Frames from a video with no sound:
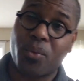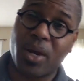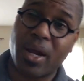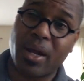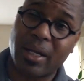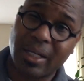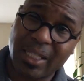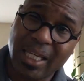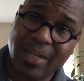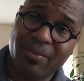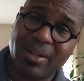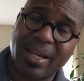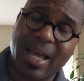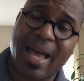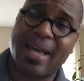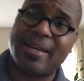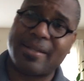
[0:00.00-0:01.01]
where
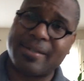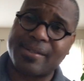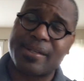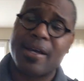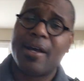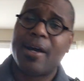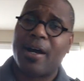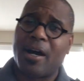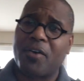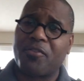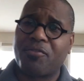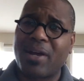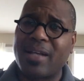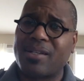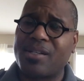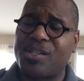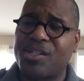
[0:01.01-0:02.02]
even as uh,
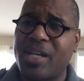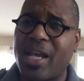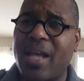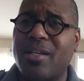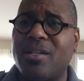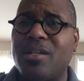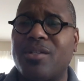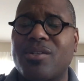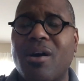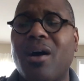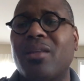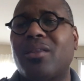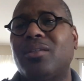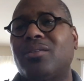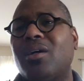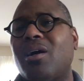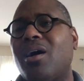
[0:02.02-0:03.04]
Francis Chan and his
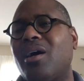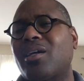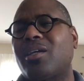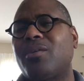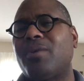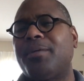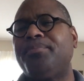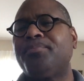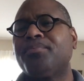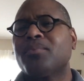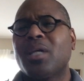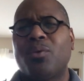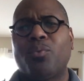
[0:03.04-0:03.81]
authors are arguing